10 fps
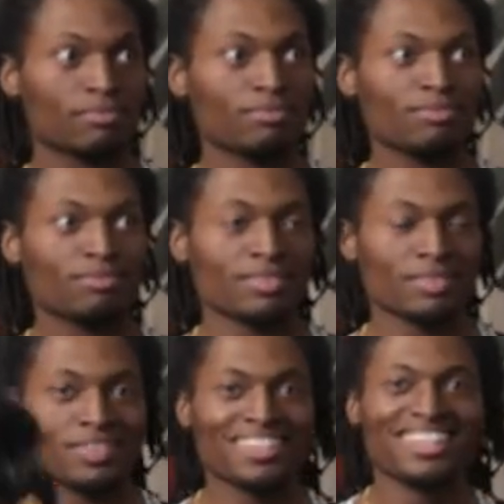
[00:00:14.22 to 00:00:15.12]

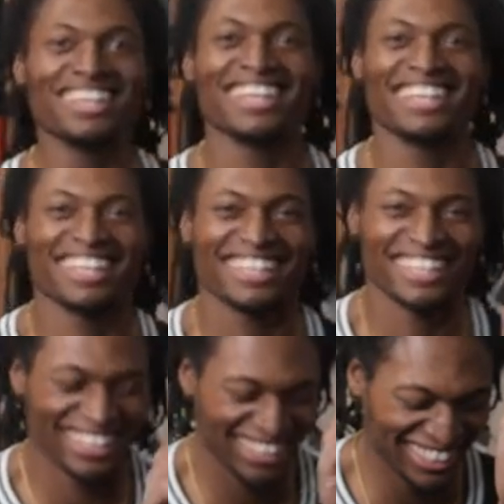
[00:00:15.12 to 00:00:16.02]

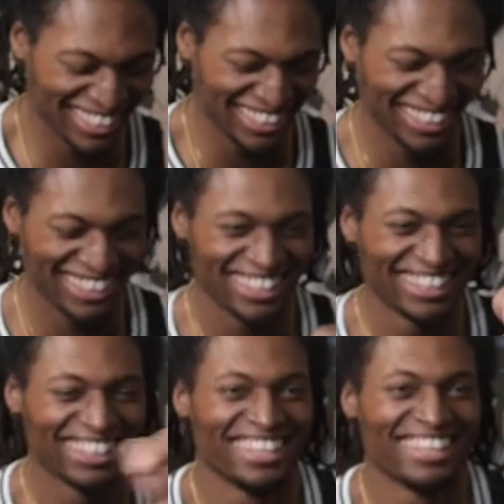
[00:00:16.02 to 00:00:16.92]

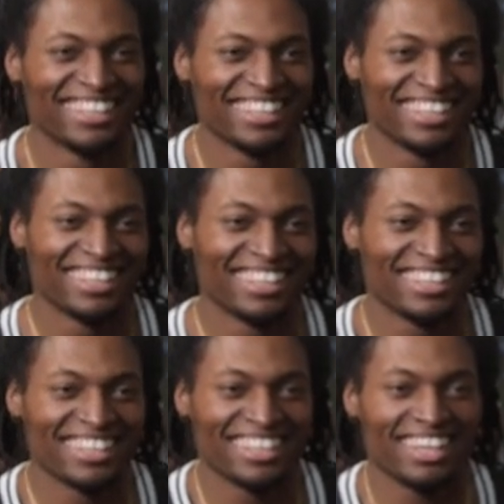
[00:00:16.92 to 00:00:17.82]
[no speech]